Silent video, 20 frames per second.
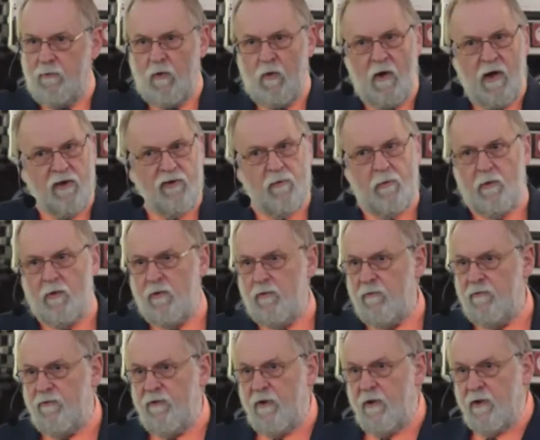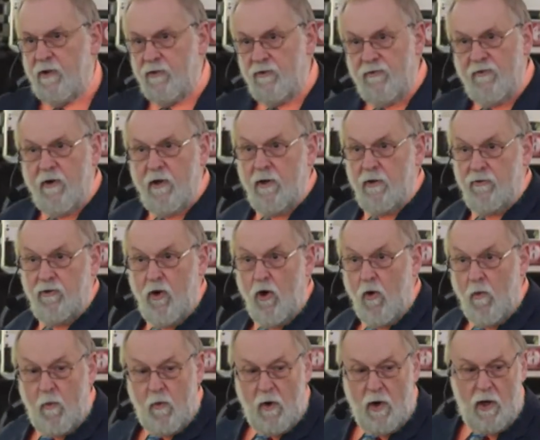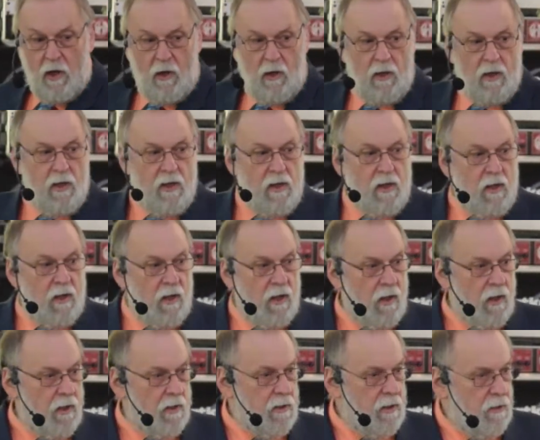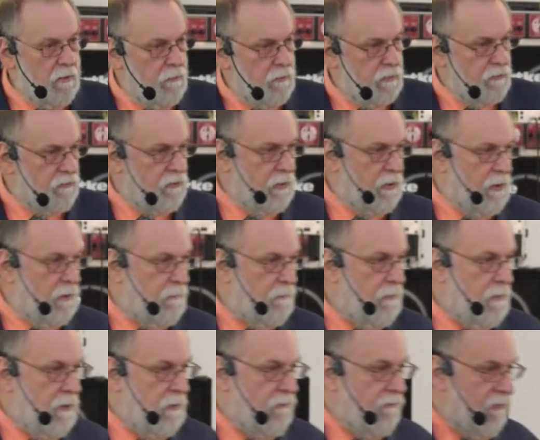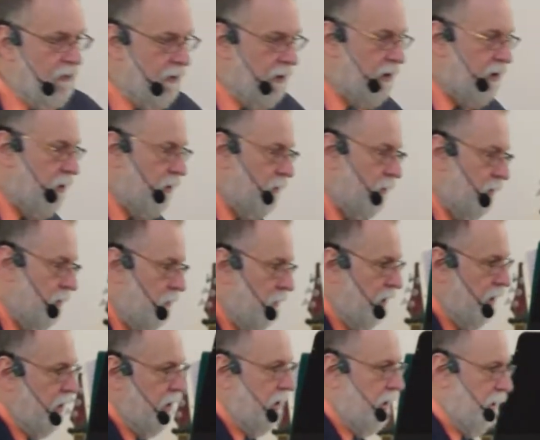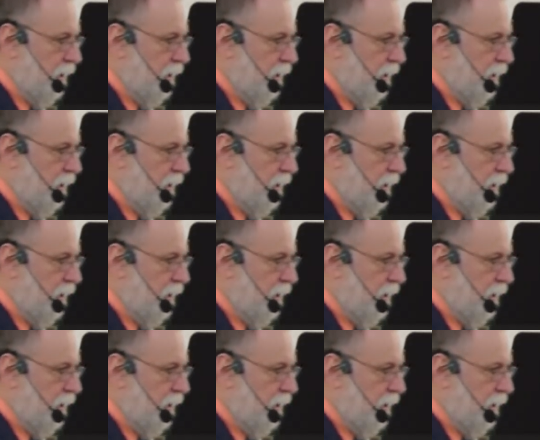West Bloomfield, as far as Hopewell. He was very good with money.